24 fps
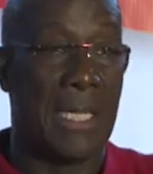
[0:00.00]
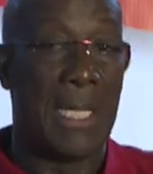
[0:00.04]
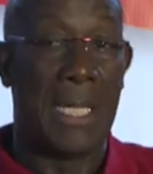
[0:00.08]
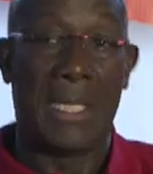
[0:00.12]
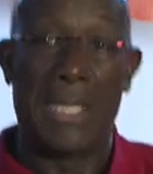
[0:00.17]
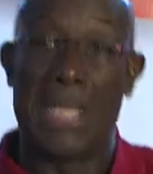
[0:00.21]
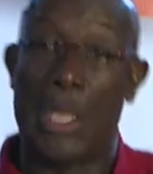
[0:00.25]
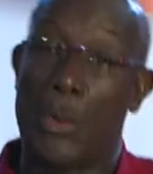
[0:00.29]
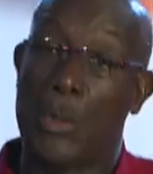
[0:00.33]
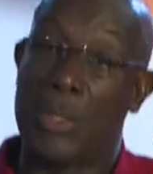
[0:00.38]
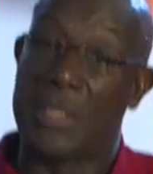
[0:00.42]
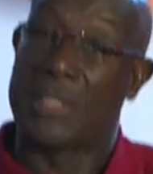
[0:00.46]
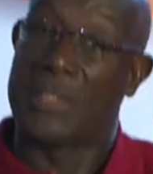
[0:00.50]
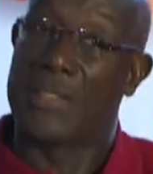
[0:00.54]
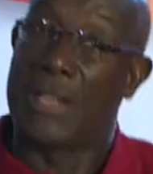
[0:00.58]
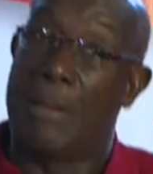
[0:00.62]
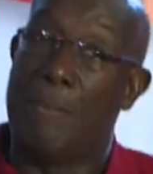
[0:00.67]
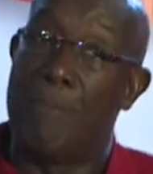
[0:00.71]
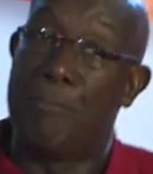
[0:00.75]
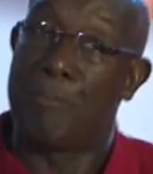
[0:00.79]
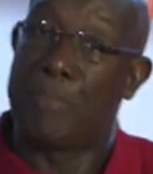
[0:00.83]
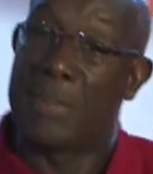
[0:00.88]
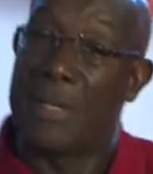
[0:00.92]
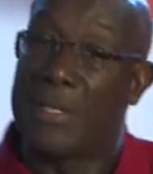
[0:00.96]
there were
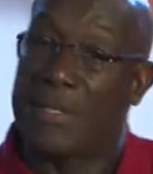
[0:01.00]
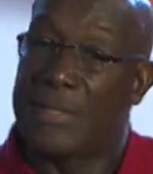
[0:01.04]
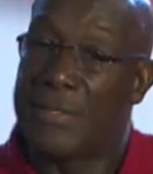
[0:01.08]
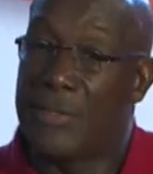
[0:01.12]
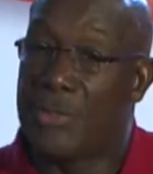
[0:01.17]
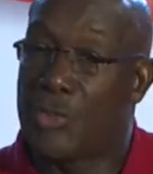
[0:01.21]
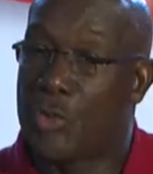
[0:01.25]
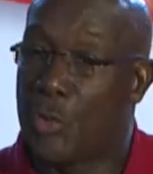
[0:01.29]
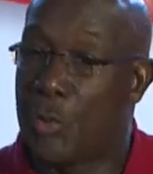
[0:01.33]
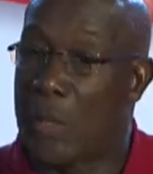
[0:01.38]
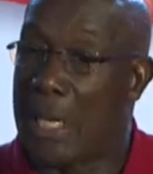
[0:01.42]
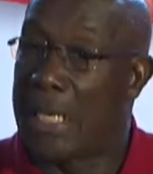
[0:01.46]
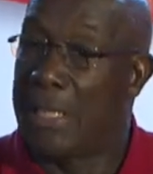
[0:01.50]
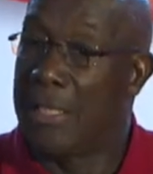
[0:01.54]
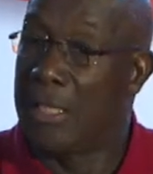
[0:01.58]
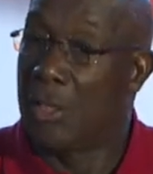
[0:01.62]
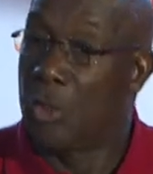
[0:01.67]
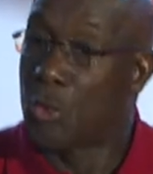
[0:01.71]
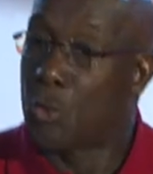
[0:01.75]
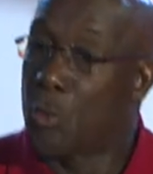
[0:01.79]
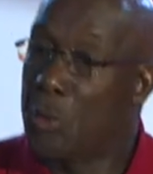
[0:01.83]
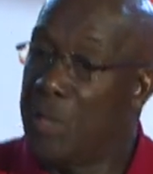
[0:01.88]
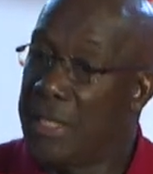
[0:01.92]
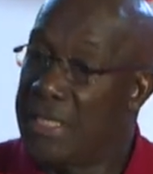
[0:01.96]
some persons who were a little
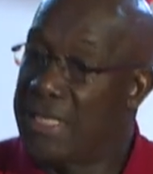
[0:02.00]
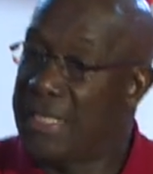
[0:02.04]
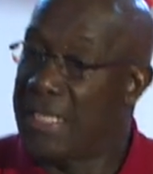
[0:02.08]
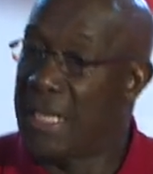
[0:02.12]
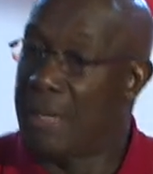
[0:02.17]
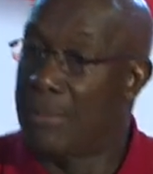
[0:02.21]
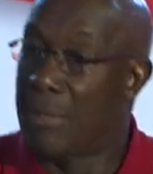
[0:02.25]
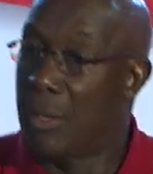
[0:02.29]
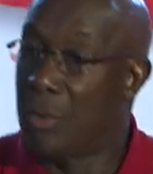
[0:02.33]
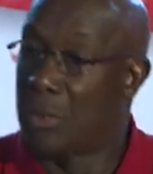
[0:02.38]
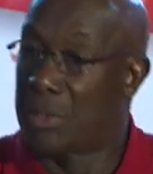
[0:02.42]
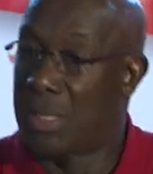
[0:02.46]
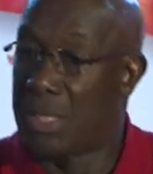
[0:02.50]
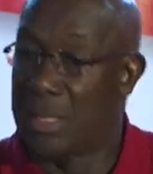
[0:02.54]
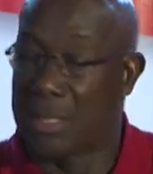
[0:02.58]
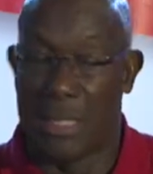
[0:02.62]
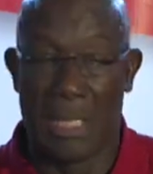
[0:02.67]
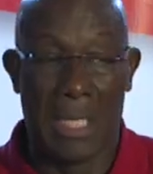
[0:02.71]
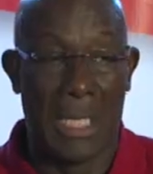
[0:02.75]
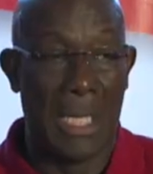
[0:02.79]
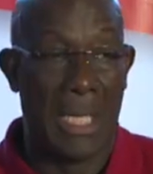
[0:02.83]
queasy about it.